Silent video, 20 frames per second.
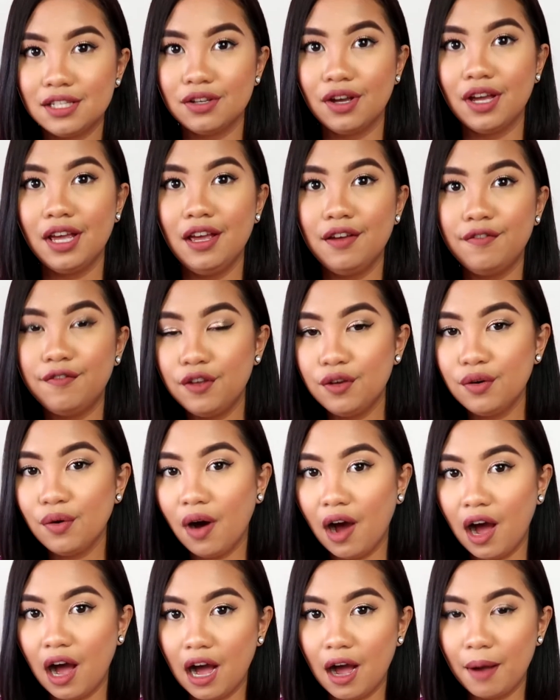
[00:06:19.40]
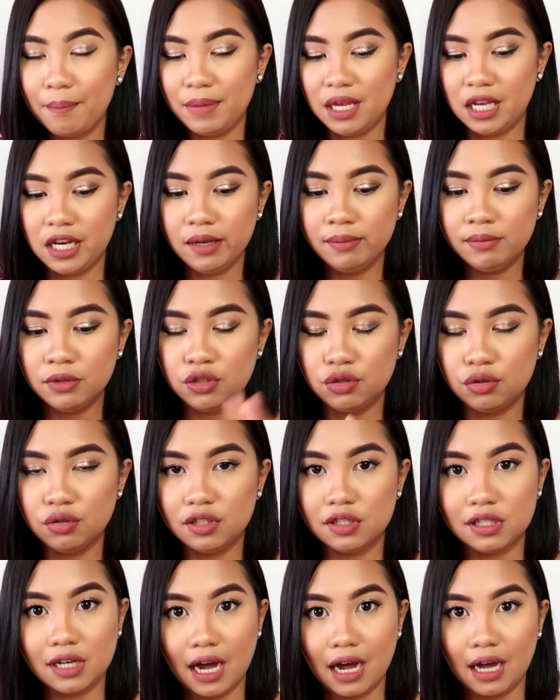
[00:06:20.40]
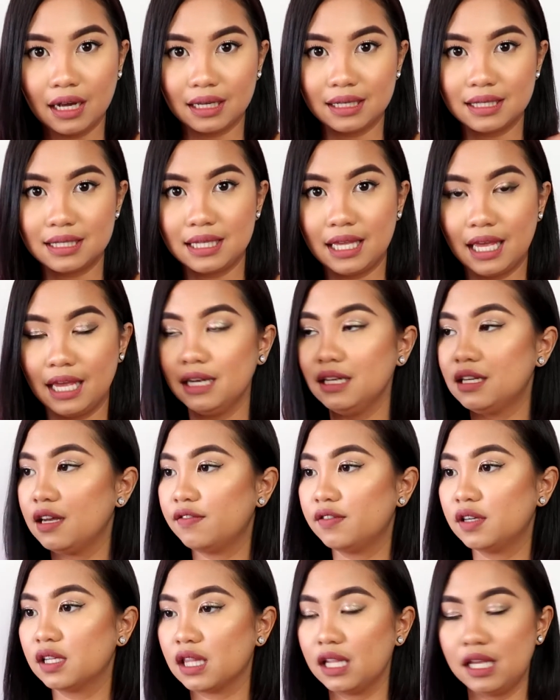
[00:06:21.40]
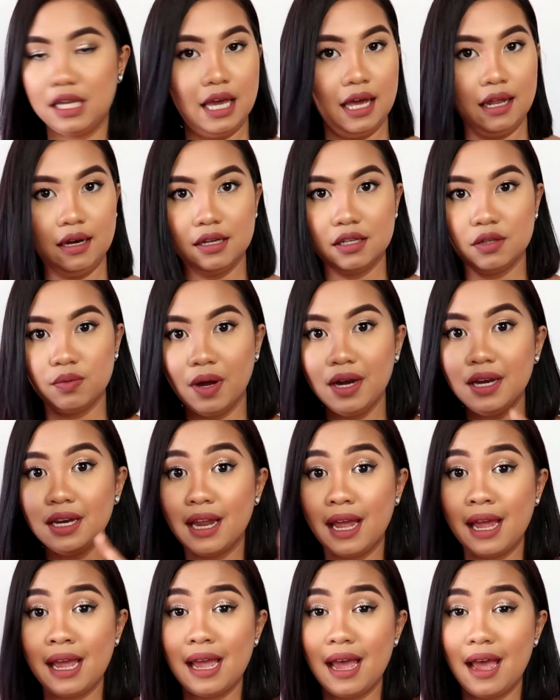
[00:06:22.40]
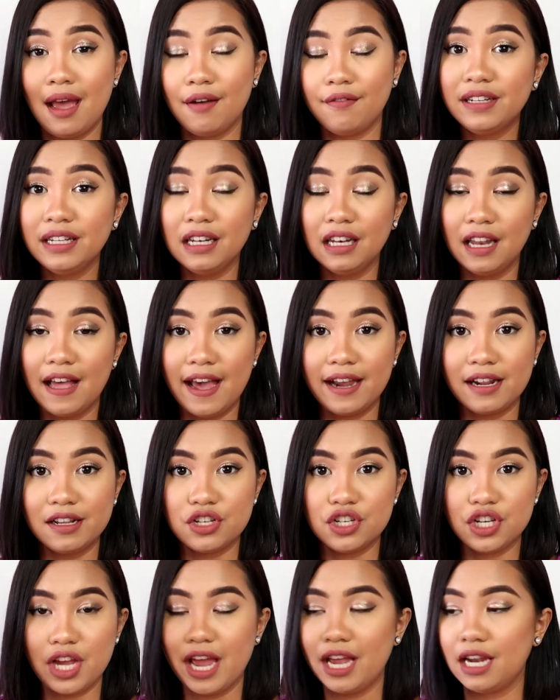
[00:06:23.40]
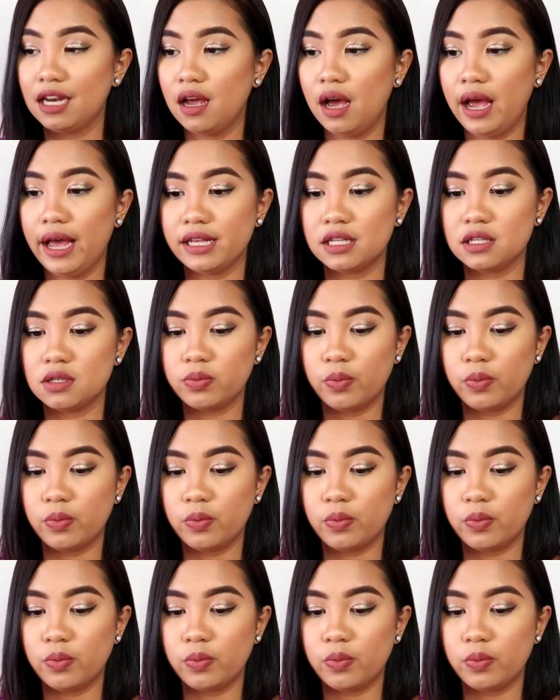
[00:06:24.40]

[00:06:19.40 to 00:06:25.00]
So if you are medium to dark skin, definitely get this one. They have the lighter shade as